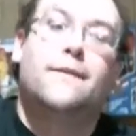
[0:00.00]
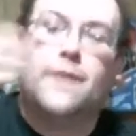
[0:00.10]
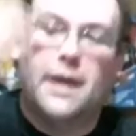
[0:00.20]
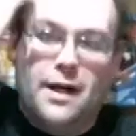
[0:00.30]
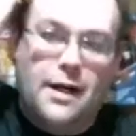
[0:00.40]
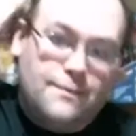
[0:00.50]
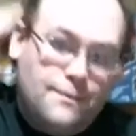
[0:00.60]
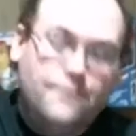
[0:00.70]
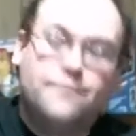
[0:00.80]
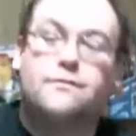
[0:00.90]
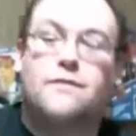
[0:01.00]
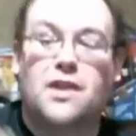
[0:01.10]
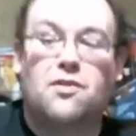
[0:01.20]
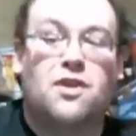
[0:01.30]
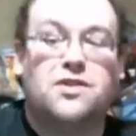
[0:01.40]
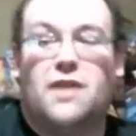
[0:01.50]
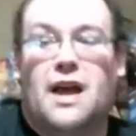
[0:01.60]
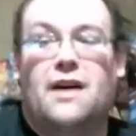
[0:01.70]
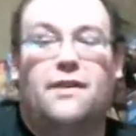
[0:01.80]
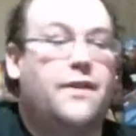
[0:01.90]
Um, then you also
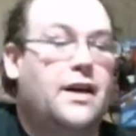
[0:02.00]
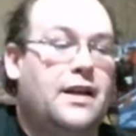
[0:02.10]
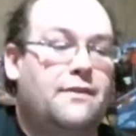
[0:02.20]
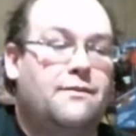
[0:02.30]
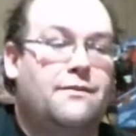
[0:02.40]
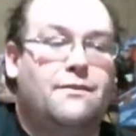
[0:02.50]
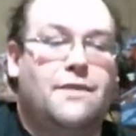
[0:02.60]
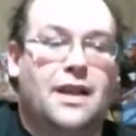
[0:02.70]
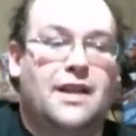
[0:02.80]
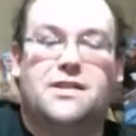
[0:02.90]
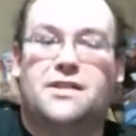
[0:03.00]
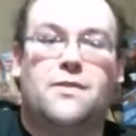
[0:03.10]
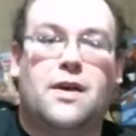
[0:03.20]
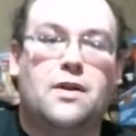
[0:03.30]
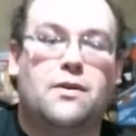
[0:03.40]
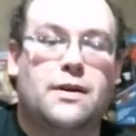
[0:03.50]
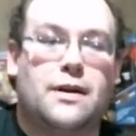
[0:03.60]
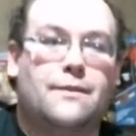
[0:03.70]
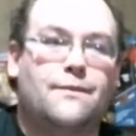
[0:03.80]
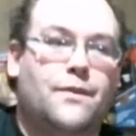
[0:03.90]
have uh, the likes of some other.
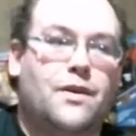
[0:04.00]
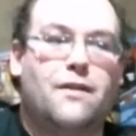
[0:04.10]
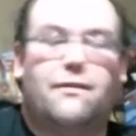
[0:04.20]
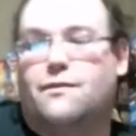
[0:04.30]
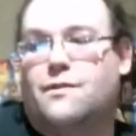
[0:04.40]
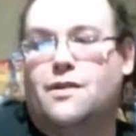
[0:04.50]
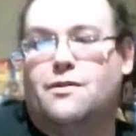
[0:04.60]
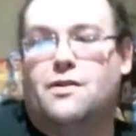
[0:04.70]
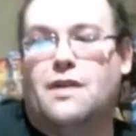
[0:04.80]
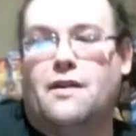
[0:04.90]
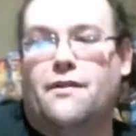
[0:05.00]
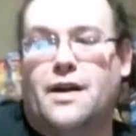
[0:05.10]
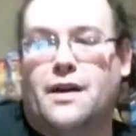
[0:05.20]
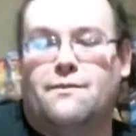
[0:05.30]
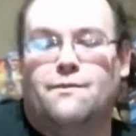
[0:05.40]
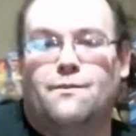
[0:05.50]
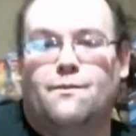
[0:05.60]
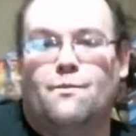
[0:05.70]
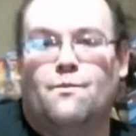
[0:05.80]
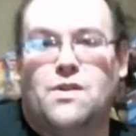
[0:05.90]
Um, you have you know you have uh,
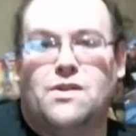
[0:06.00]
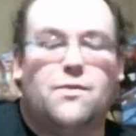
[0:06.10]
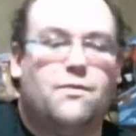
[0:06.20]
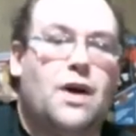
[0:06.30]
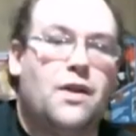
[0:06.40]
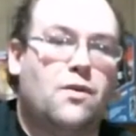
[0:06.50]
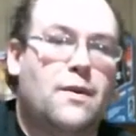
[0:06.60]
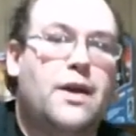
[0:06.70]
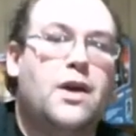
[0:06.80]
some other women